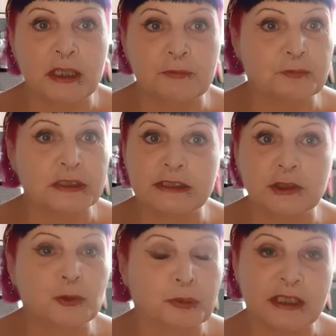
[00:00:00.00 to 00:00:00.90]
Every
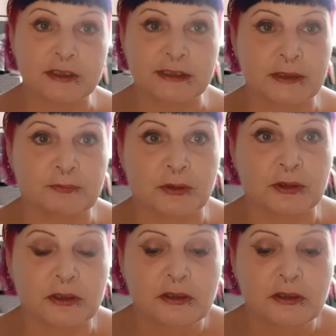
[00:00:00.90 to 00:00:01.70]
single brand is different.